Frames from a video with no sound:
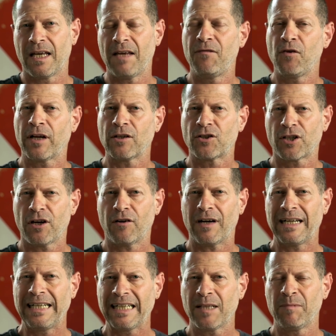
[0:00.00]
If you can
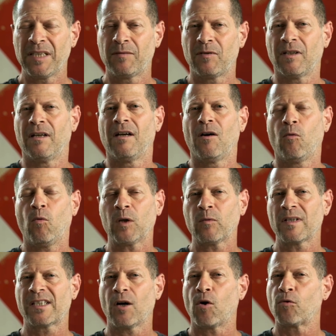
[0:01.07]
share a little bit, what
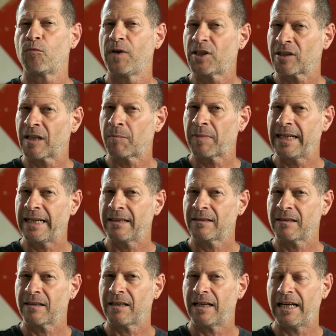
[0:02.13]
was the original
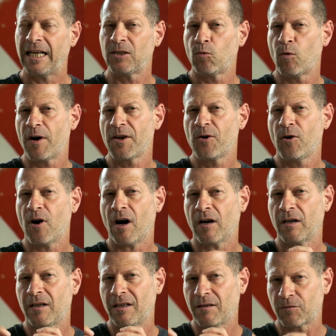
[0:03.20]
plan and where you
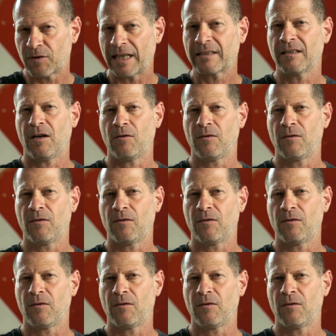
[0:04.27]
are right